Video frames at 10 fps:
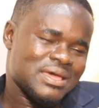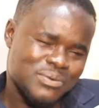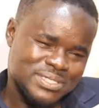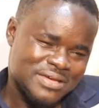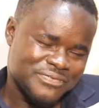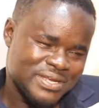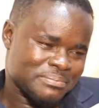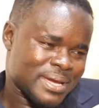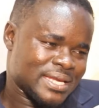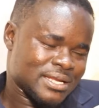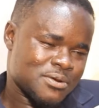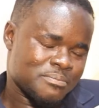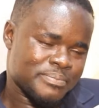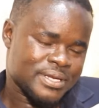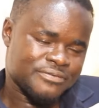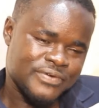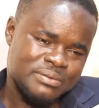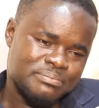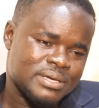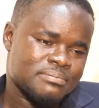I was having a mining company, a
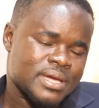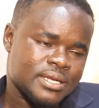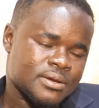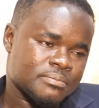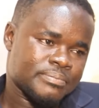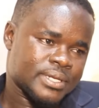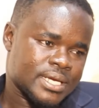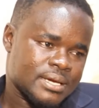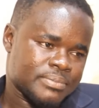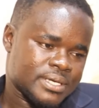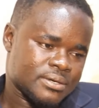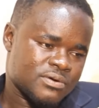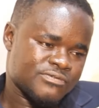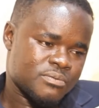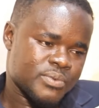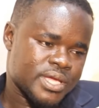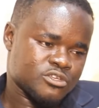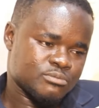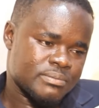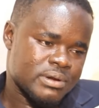very big mining company. I mean, Kofo Muya
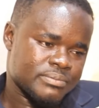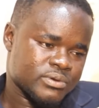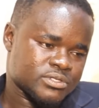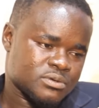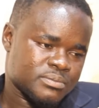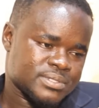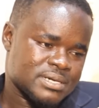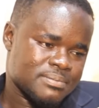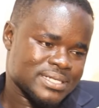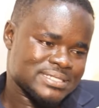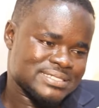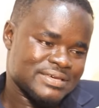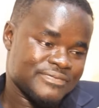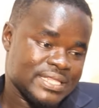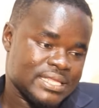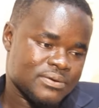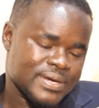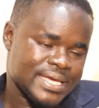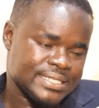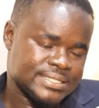Jumama is almost about 70
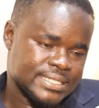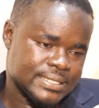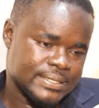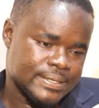or 80.